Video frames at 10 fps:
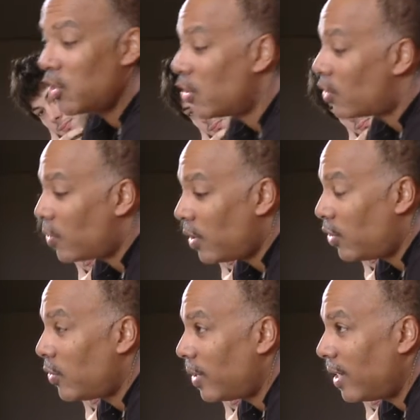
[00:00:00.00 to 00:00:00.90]
you're the one
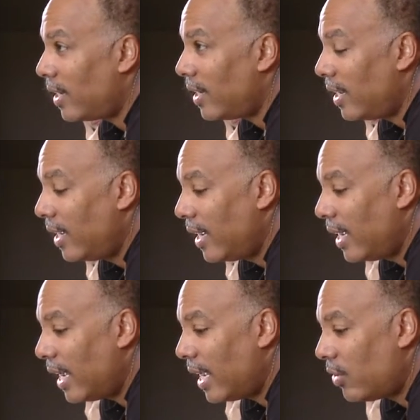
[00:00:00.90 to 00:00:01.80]
doing it.
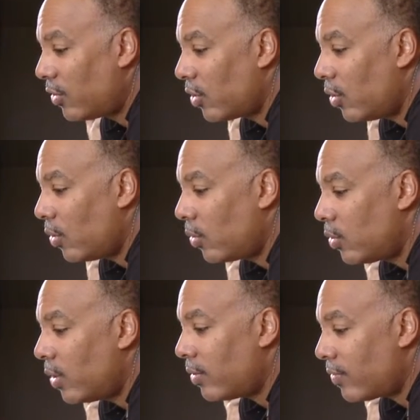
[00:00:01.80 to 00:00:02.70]
And so
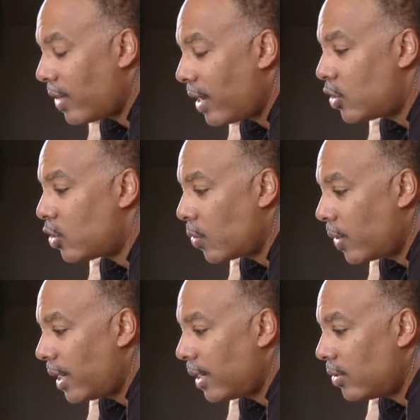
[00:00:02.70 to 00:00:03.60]
you have to find your
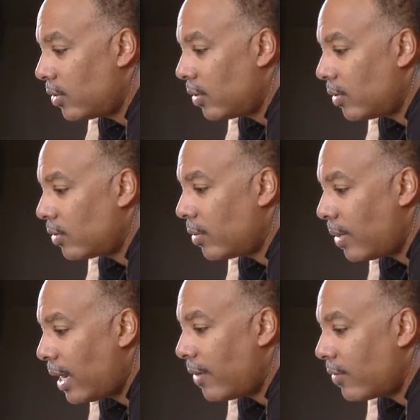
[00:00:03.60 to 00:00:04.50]
way to
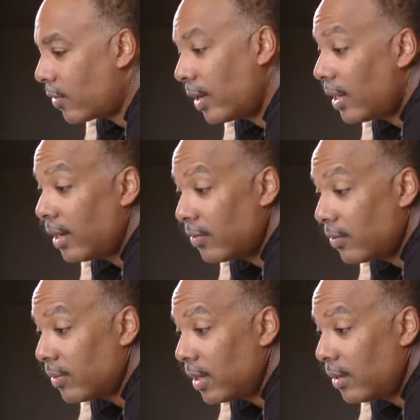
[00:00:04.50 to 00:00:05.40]
have a great
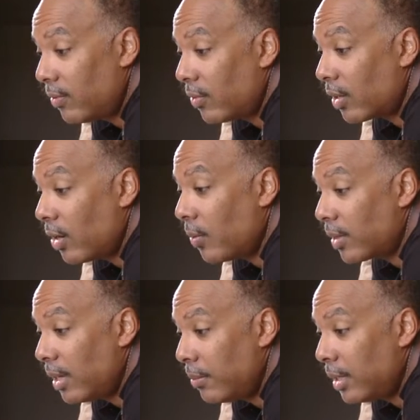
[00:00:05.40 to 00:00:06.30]
life and figure out
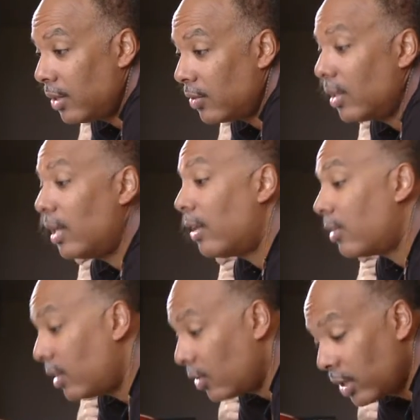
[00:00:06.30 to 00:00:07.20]
what that means. And it's
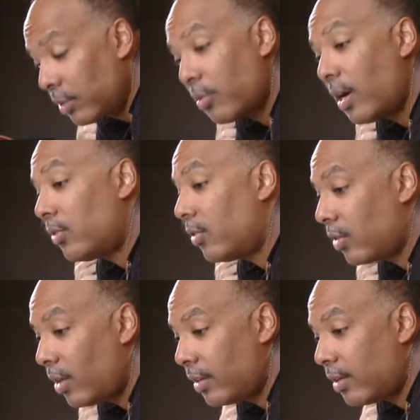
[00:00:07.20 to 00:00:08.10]
a learning process
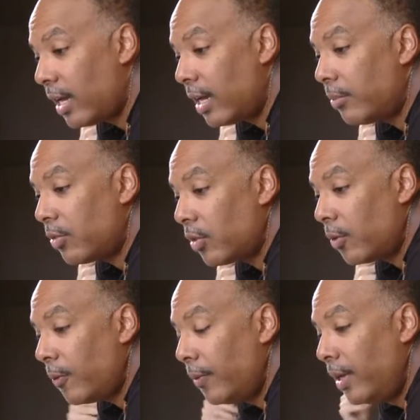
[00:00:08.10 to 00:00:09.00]
all the time.
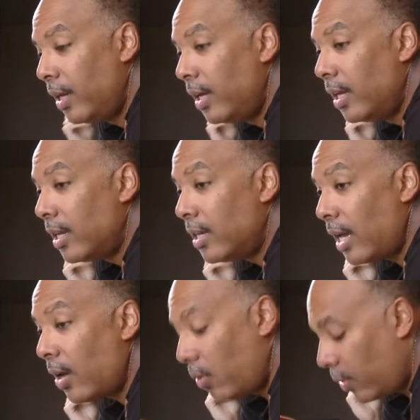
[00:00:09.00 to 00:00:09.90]
So
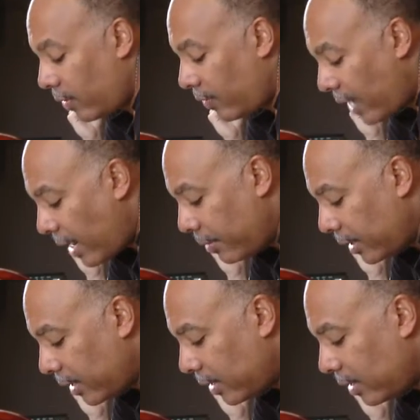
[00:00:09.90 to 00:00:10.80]
now with a
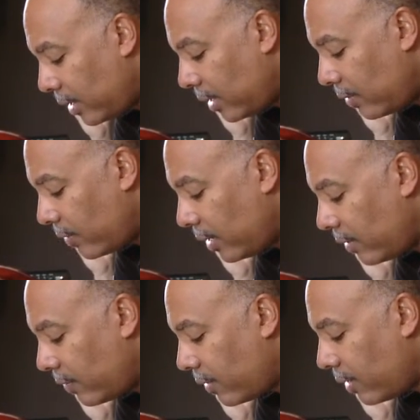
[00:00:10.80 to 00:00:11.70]
family,
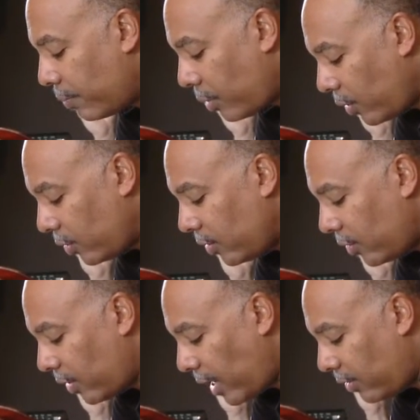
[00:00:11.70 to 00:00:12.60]
if a person
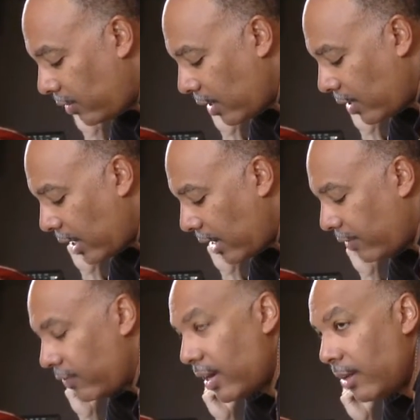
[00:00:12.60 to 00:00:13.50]
decides they're going to have
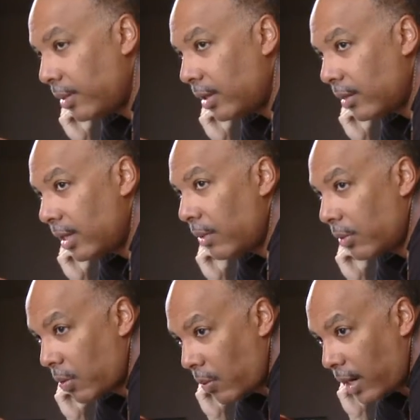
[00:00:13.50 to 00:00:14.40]
a family, then that
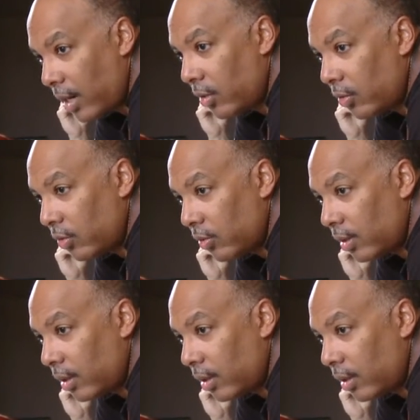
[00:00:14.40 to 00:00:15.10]
requires